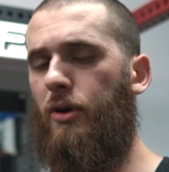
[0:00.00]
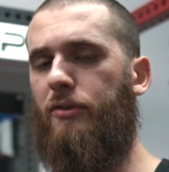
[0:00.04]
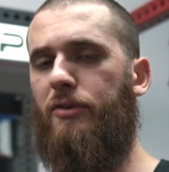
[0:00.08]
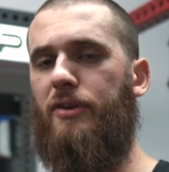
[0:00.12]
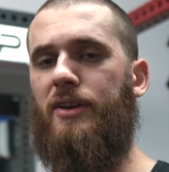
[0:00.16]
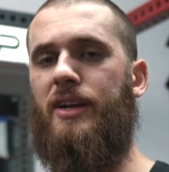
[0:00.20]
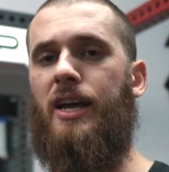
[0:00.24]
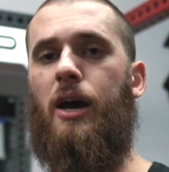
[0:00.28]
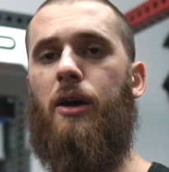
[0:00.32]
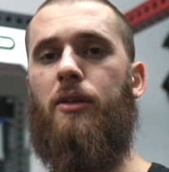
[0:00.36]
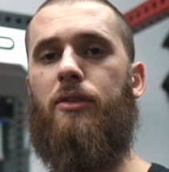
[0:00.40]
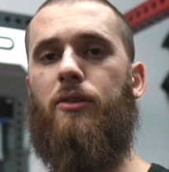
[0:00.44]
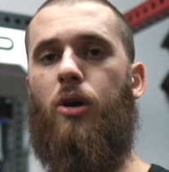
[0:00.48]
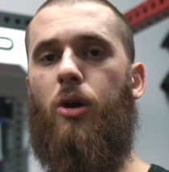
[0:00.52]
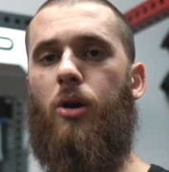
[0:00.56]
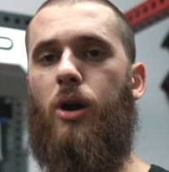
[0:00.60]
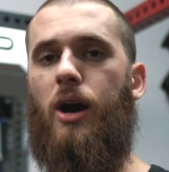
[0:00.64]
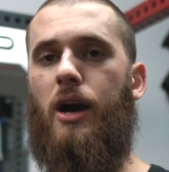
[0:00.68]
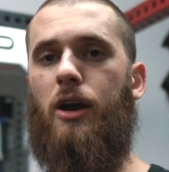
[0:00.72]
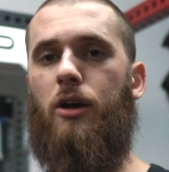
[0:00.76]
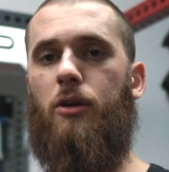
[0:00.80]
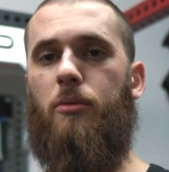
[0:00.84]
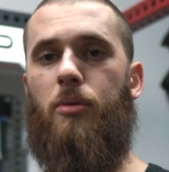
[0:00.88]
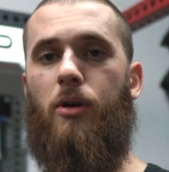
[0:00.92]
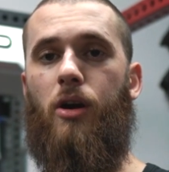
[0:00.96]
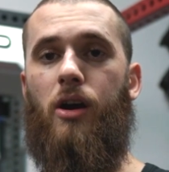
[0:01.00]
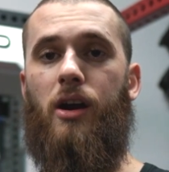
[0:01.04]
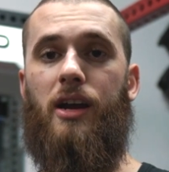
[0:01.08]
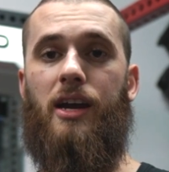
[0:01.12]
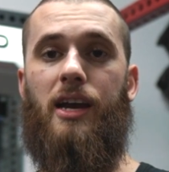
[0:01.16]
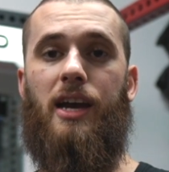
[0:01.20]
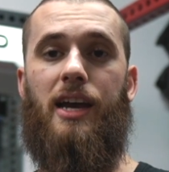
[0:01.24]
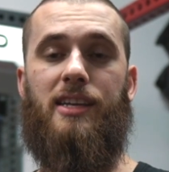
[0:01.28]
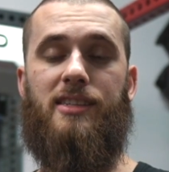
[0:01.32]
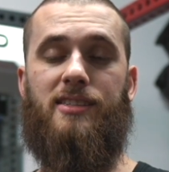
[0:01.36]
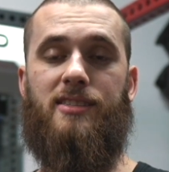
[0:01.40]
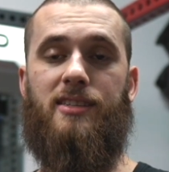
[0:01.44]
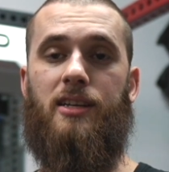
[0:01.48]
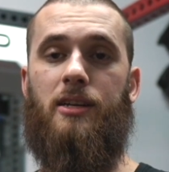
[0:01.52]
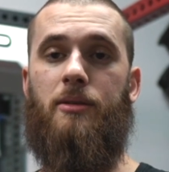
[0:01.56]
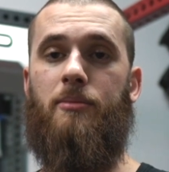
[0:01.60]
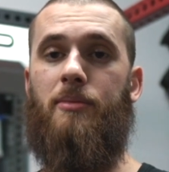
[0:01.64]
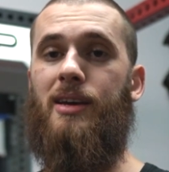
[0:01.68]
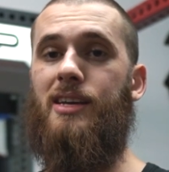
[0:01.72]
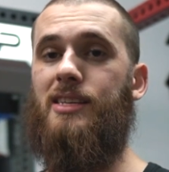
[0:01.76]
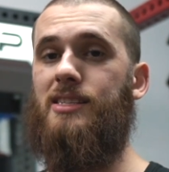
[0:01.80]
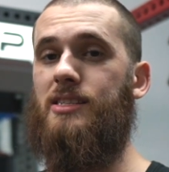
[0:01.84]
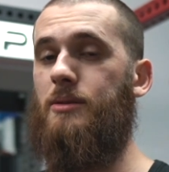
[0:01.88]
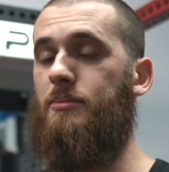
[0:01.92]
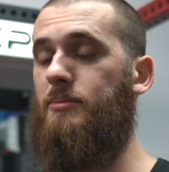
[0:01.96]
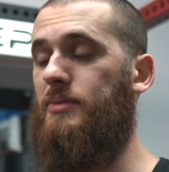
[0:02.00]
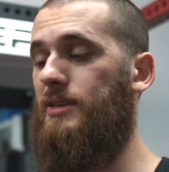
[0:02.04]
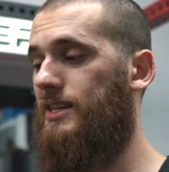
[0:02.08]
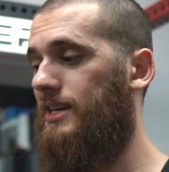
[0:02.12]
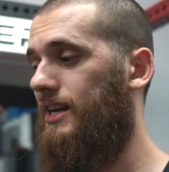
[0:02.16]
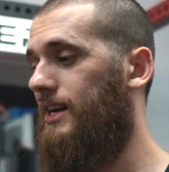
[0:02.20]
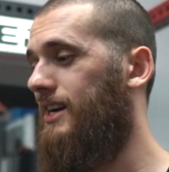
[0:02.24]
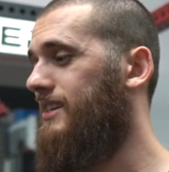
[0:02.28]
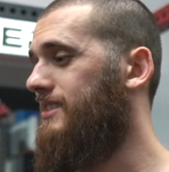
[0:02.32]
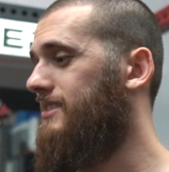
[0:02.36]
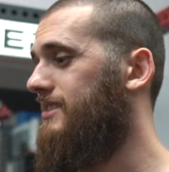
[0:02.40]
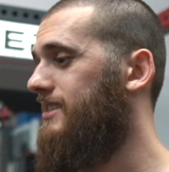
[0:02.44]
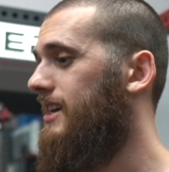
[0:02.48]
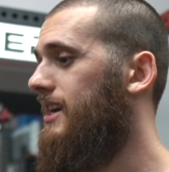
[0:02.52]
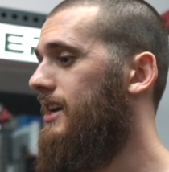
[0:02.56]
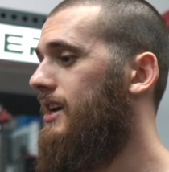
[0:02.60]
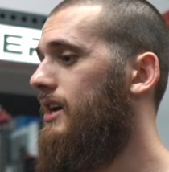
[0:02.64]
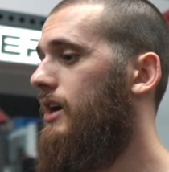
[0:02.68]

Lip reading: for now, the Ohio Bar has done amazing because